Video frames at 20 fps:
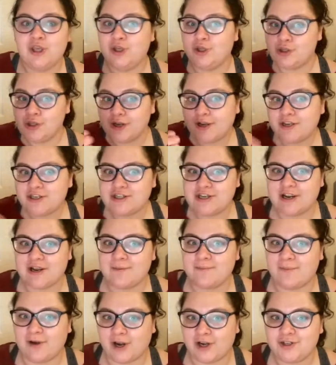You look at
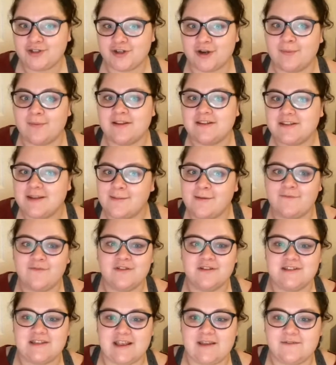Jacob Markstrom and some
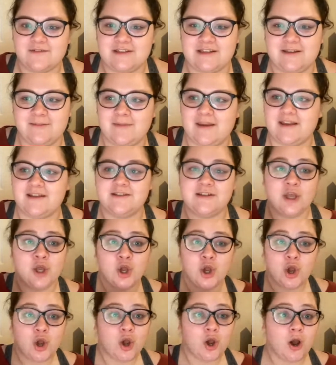of the saves he makes.
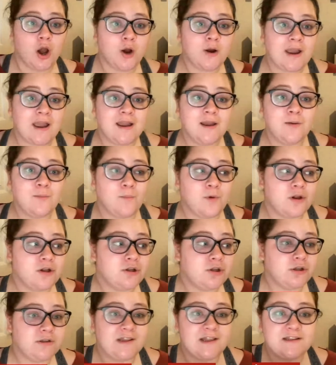Okay,
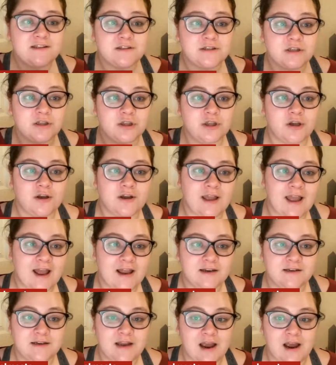well, let's look
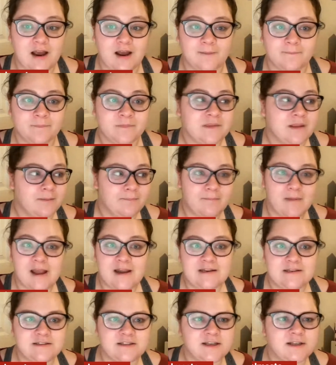at um,
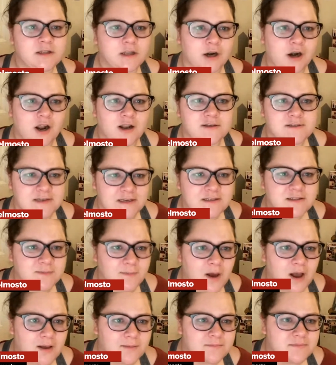Maddie Ziegler on
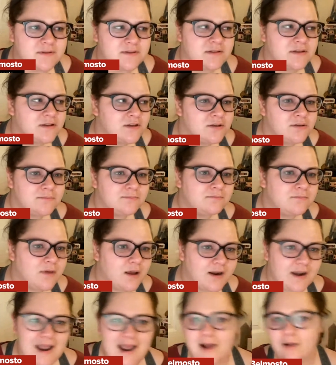Dance Moms
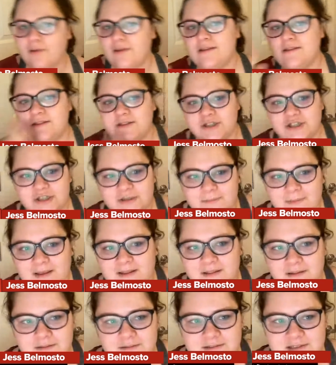and how easy she
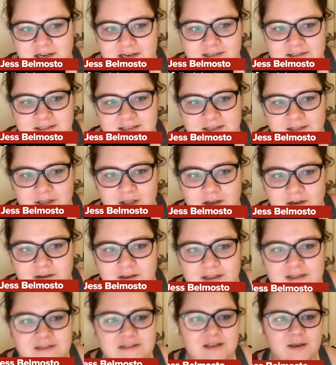made dancing
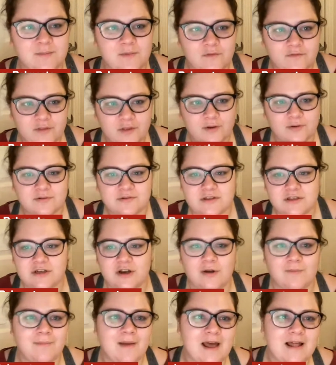look and some of those,
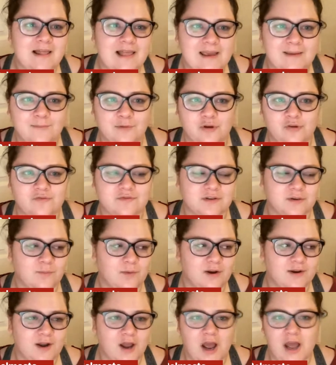you know, ballet moves
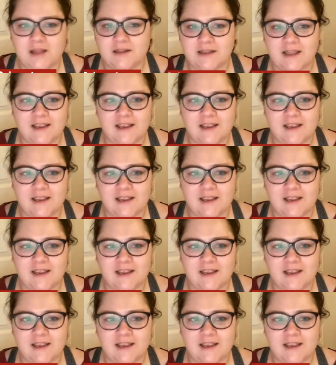and whatnot.